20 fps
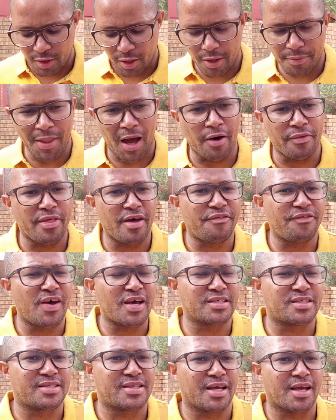Now, the
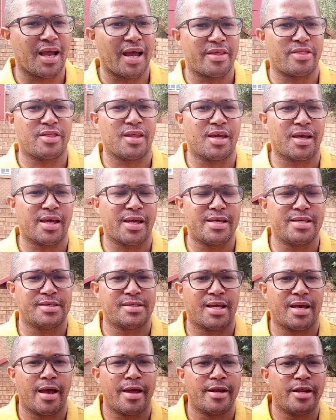first thing I think is
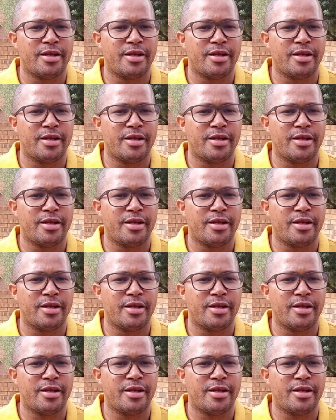an